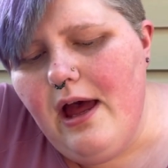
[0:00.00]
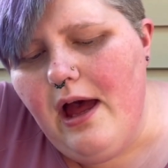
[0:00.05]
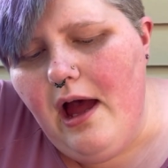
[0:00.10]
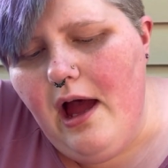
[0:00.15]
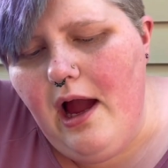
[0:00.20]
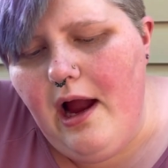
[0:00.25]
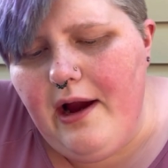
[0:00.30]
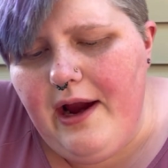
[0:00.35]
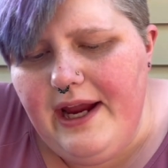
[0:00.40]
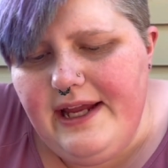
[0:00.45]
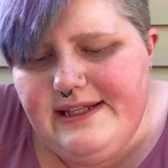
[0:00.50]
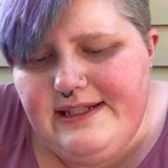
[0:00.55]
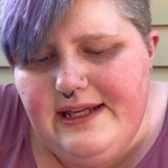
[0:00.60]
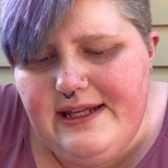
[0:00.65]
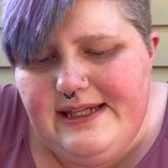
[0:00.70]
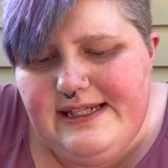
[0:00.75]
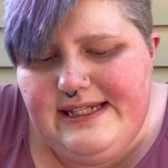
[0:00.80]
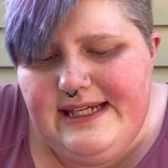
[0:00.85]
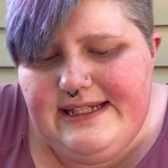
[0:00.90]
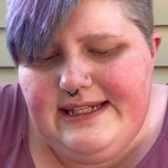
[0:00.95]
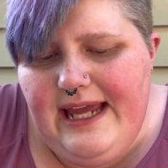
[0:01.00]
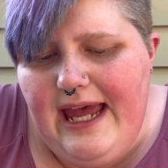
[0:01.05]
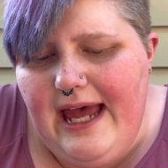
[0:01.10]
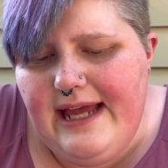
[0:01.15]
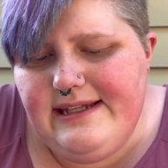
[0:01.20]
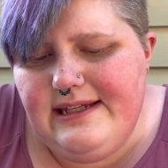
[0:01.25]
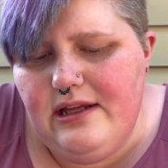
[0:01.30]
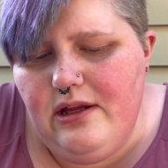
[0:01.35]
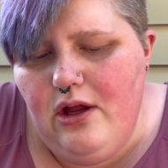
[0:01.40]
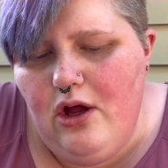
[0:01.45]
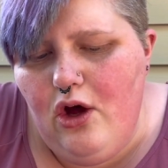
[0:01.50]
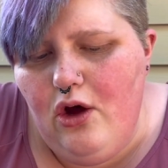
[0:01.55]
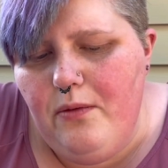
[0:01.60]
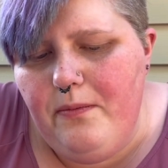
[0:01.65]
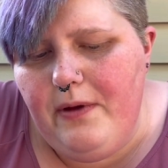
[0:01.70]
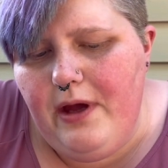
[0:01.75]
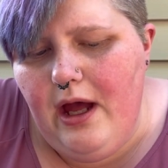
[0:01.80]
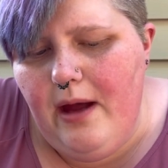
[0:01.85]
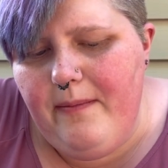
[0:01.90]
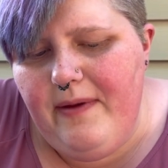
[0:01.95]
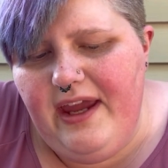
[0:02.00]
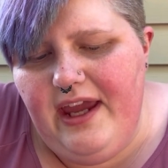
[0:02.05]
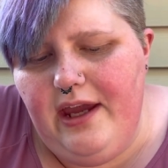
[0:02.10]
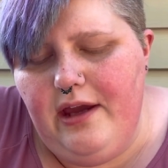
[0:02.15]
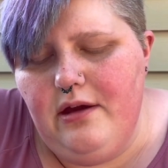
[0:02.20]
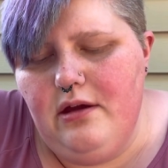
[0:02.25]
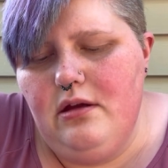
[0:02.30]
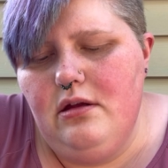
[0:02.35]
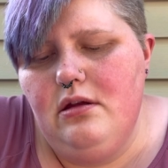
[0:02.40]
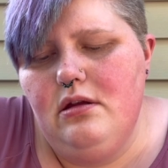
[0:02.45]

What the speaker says: Alright, so this is Castle Homecoming.